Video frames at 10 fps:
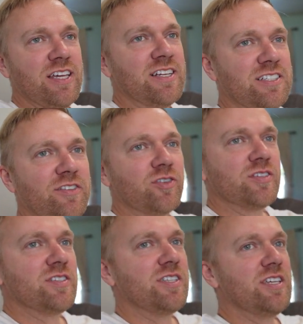in a
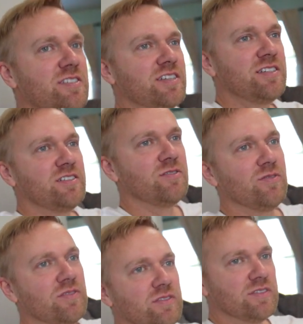different season.
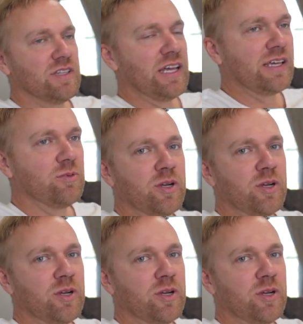Season, yeah. Like it